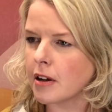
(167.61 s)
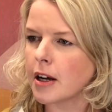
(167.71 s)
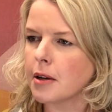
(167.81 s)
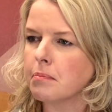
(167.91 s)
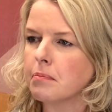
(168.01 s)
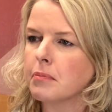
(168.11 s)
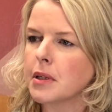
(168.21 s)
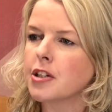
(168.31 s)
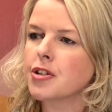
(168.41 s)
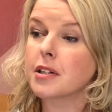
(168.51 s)
I'm
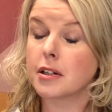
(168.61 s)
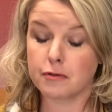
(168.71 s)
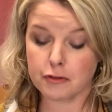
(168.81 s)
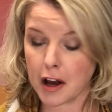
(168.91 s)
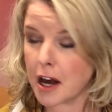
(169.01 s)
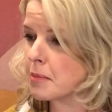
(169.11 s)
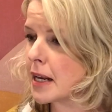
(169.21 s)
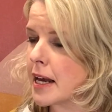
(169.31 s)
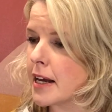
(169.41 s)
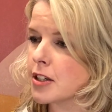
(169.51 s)
interested in
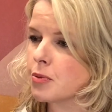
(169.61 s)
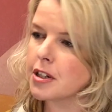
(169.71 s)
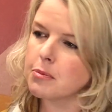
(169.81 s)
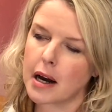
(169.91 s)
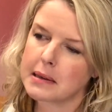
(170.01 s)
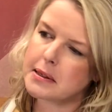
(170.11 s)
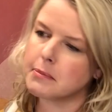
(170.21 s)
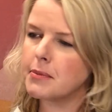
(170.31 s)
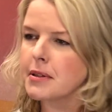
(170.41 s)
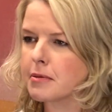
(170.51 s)
farmland where you might see
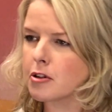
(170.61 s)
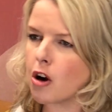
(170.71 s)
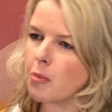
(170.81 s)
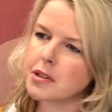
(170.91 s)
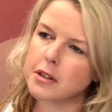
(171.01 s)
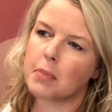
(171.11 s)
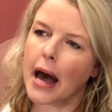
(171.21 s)
maybe some crops and